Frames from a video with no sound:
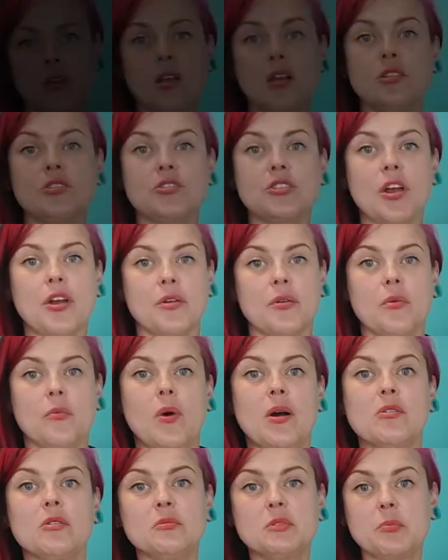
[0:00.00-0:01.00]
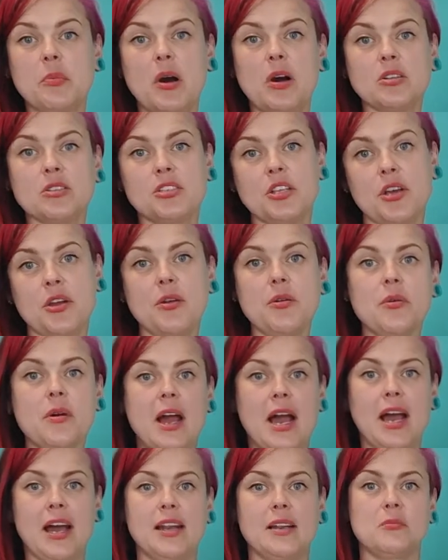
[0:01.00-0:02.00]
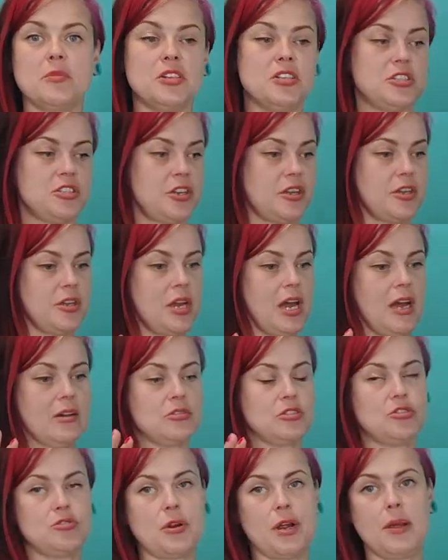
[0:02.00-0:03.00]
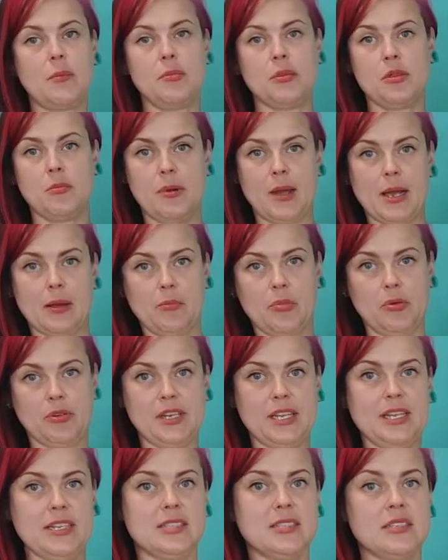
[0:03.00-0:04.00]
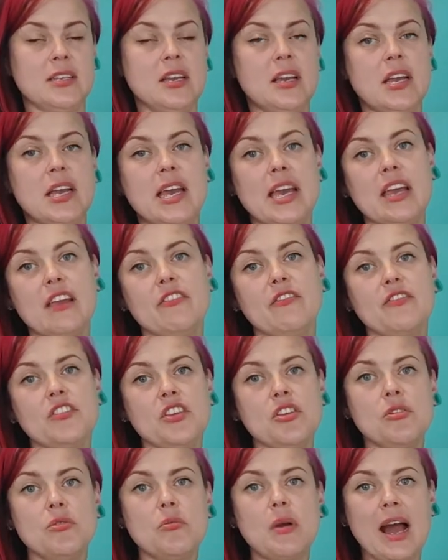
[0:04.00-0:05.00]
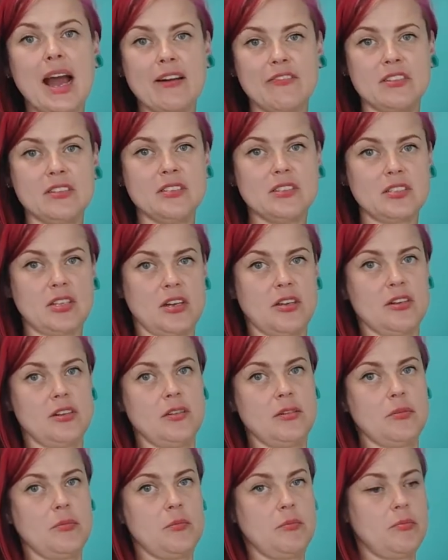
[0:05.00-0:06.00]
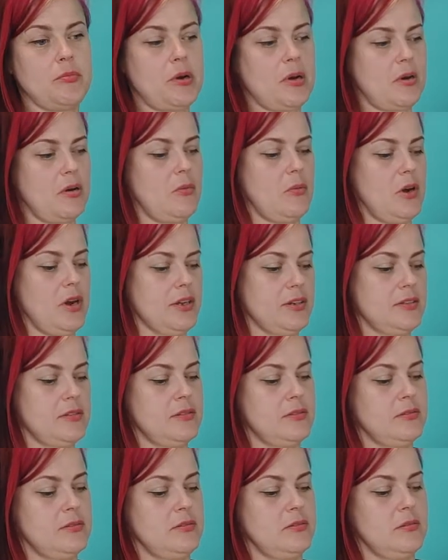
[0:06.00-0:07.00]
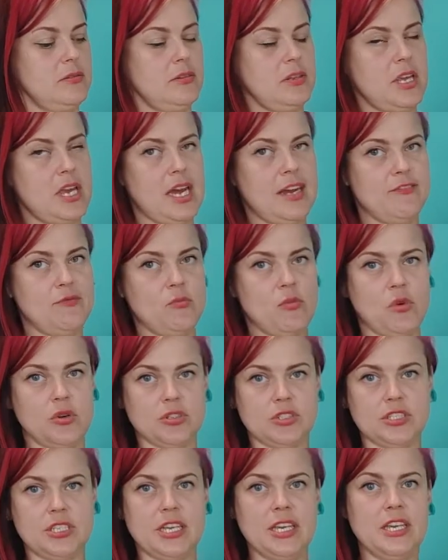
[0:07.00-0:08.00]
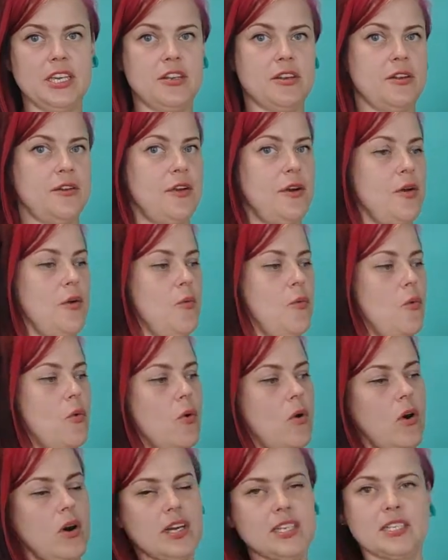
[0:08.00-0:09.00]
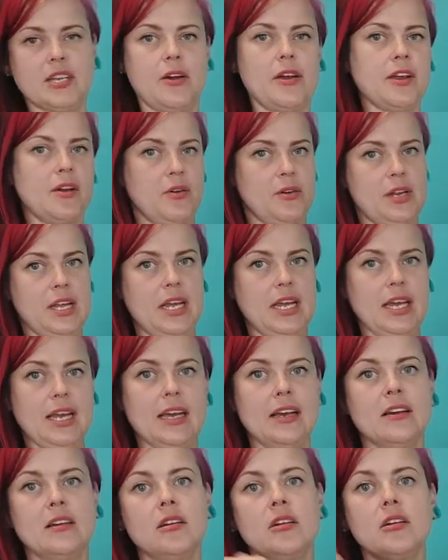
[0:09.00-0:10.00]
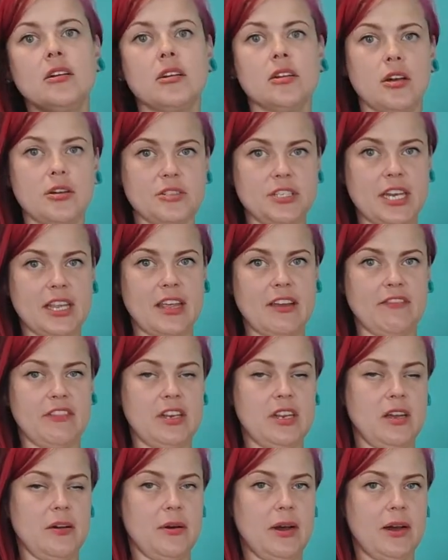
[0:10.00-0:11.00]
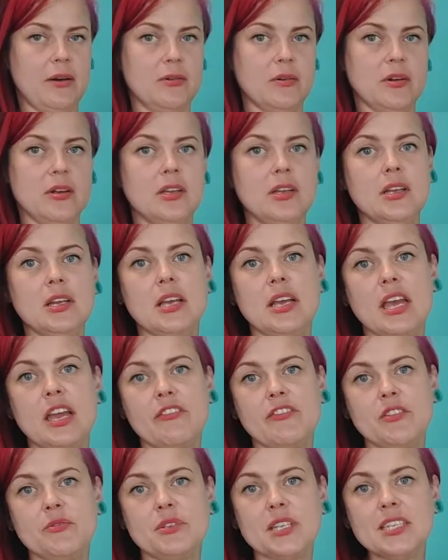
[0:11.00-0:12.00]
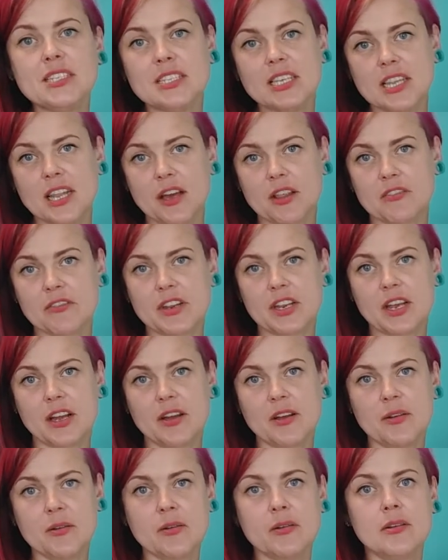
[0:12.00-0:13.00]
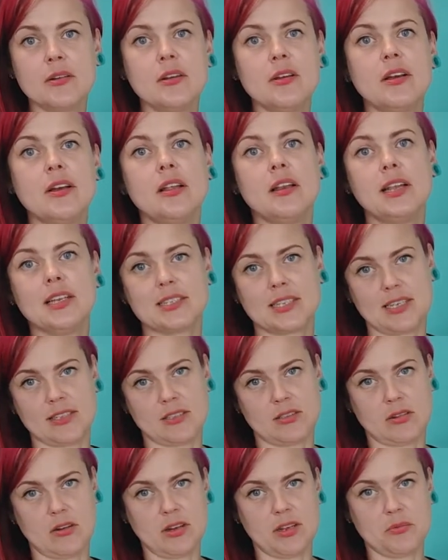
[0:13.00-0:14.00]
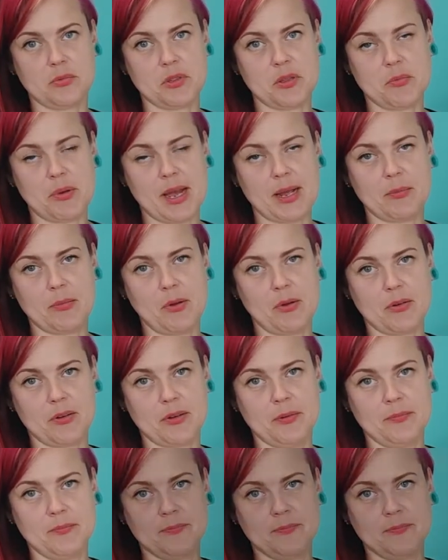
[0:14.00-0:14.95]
So, welcome to part two, and I'm going to show you how to drape the back bodice. If you haven't done part one, you haven't watched it, you don't know what is going on here, go check that video out. If you did see the other video, let's get started with the back block.